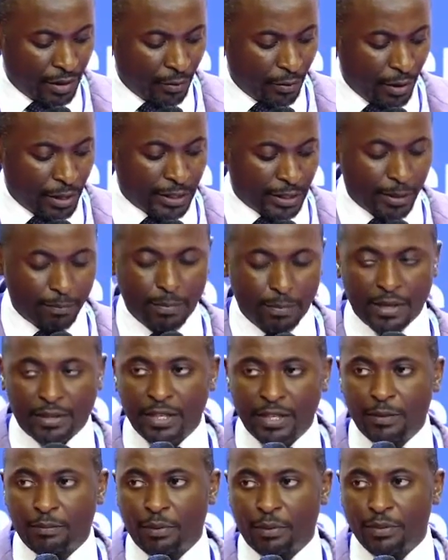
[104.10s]
went up by
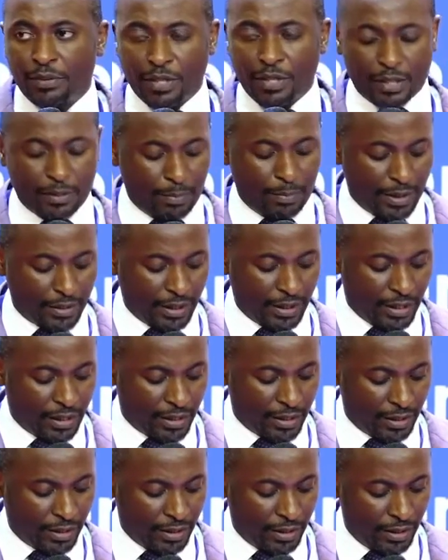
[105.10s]

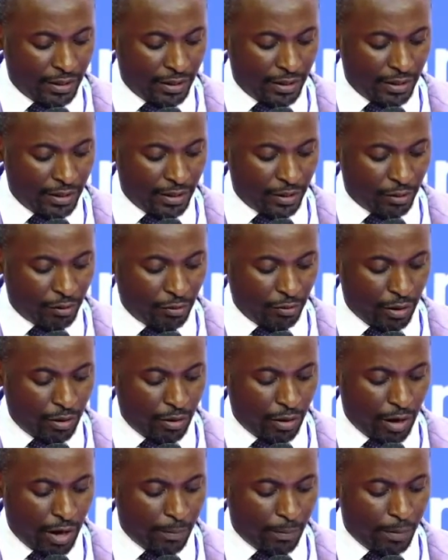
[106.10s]
10.6% to
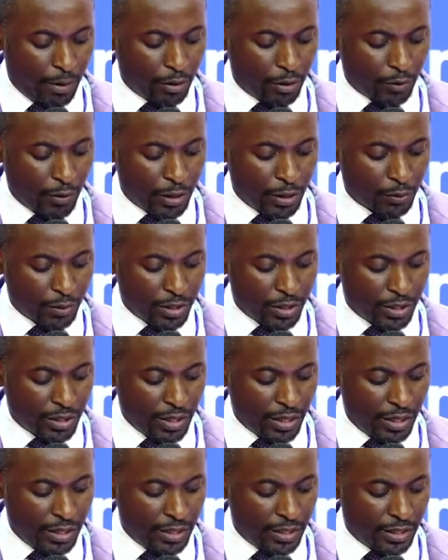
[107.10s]
about
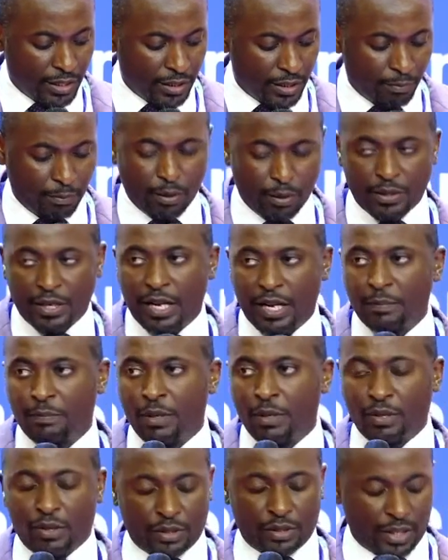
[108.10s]
128.9
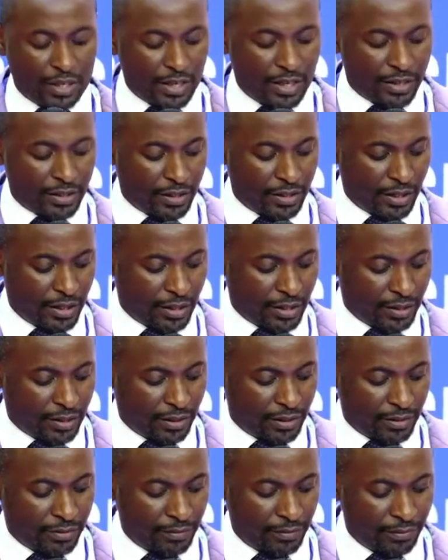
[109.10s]
billion Kenyan
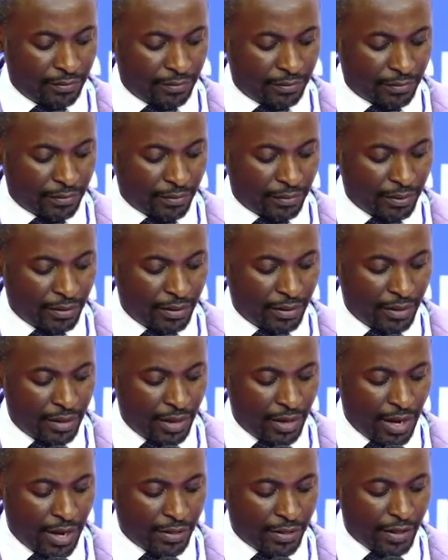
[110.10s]
shillings.
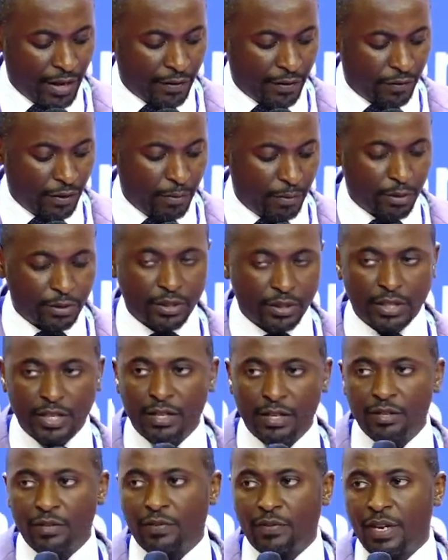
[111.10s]
And therefore, Mount
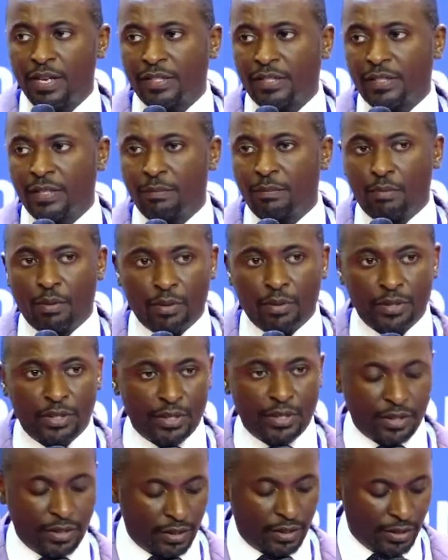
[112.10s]
Kenya University Board